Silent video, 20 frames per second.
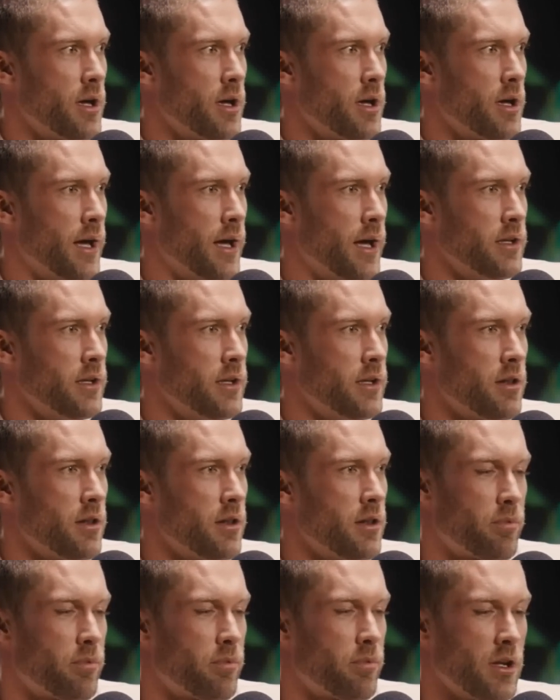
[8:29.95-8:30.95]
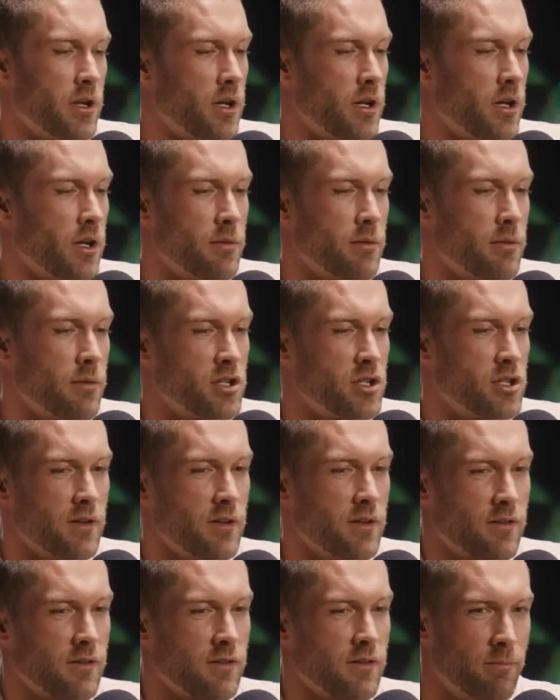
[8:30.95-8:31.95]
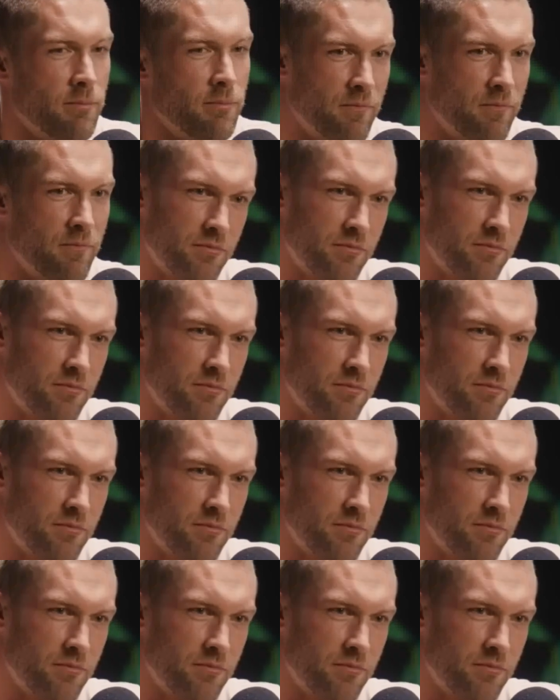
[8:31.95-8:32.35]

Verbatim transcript: And, you know, you can imagine it's some